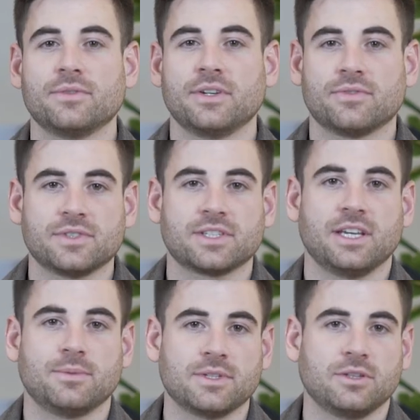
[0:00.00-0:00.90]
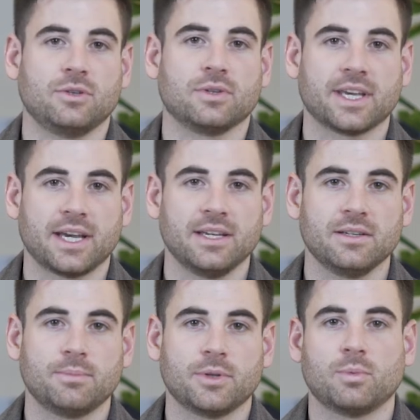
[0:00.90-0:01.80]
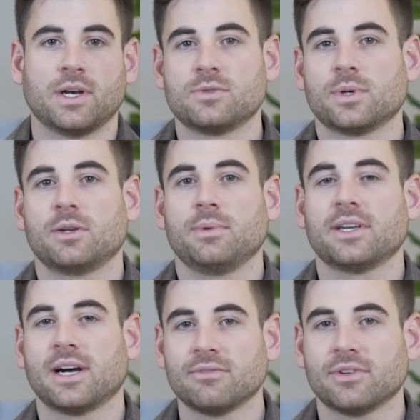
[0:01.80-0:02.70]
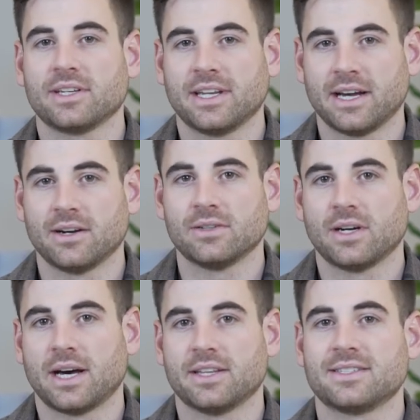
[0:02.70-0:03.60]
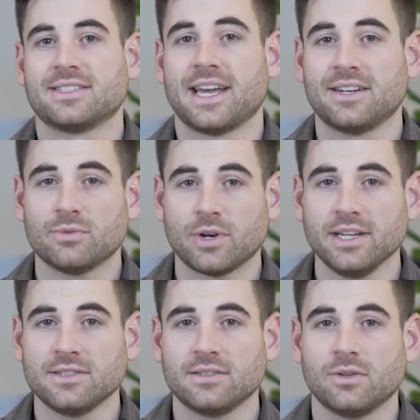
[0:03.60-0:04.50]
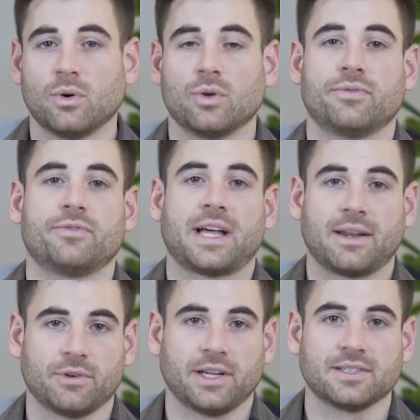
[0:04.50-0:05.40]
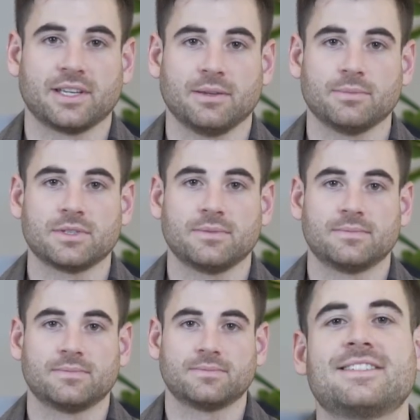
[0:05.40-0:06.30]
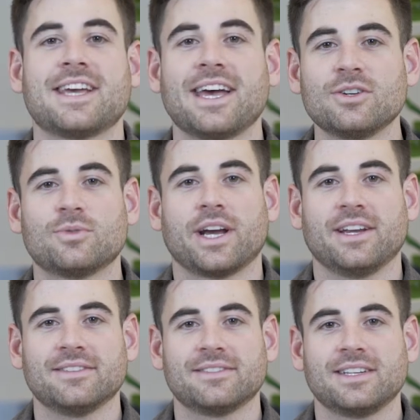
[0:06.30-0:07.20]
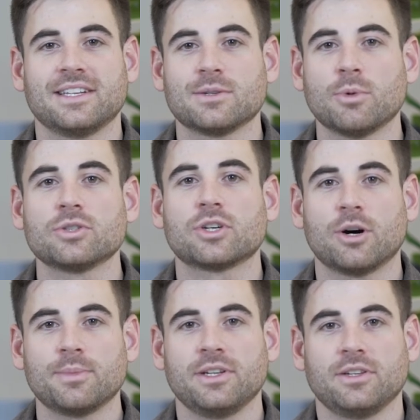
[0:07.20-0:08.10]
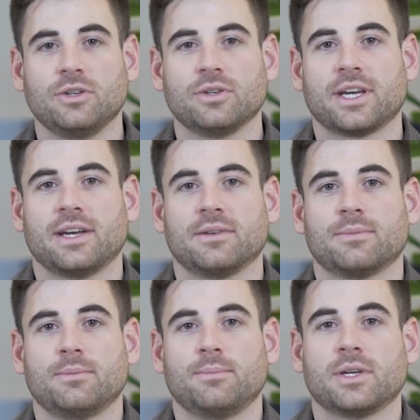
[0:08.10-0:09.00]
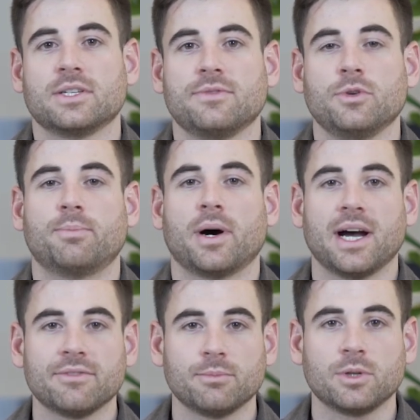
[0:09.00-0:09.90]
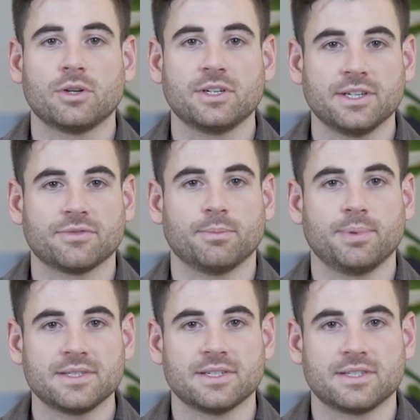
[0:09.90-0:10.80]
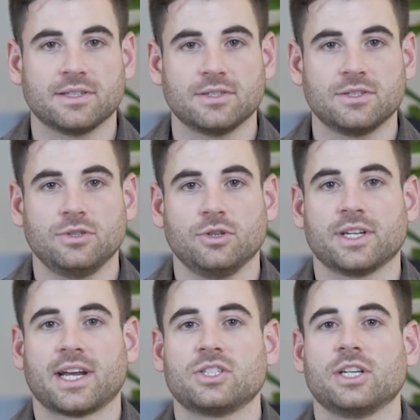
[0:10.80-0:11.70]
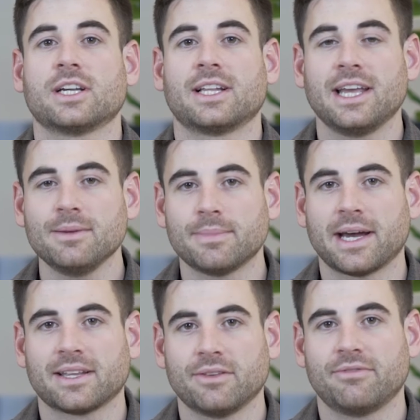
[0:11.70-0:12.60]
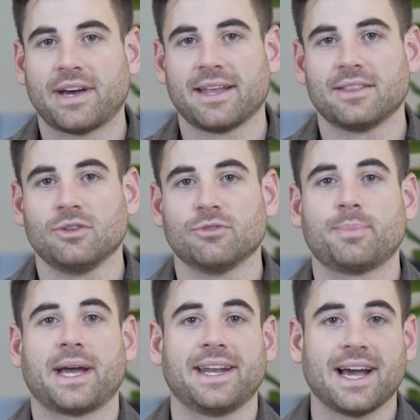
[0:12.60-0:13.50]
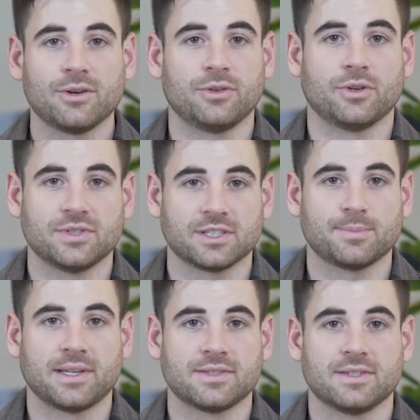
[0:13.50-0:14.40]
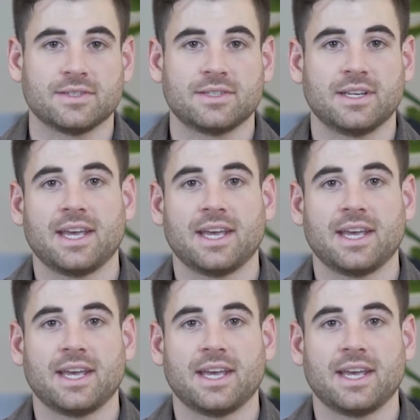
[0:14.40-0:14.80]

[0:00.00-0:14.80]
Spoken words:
of different schemes in the UK, but the ones we're going to be covering now are the standard rate or the flat rate scheme. The standard rate is the most common in the UK because if you buy from a lot of different businesses, you can actually claim back the VAT that you've paid out on those expenses